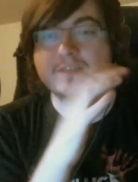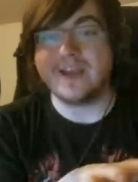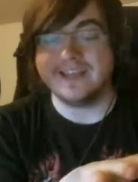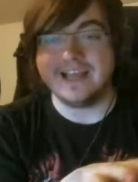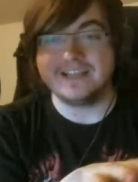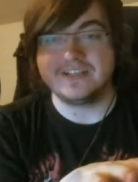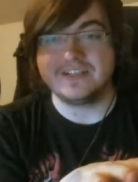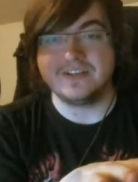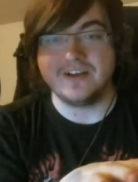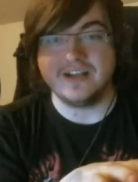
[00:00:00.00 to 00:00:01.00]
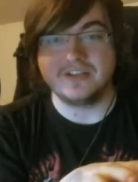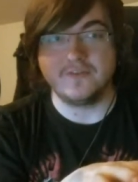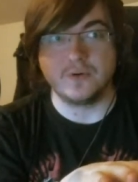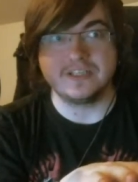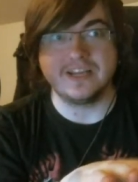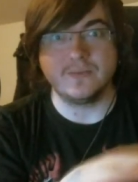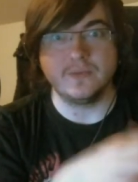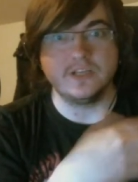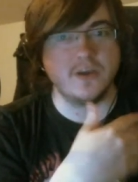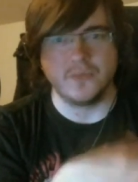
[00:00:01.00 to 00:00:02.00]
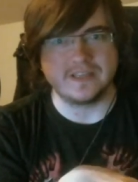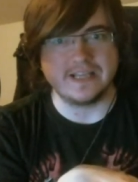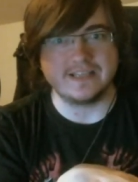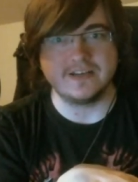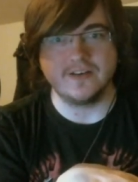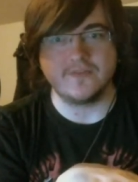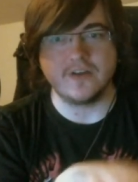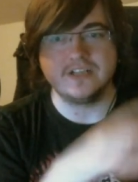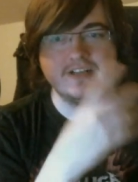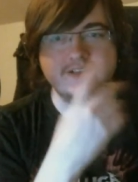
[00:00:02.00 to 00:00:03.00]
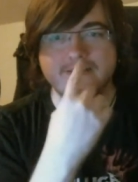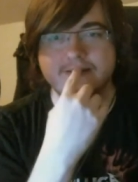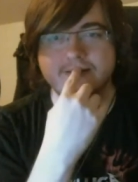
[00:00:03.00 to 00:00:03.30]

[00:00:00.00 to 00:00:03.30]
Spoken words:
the fact that last year had 2014, we don't think that's a yearly franchise?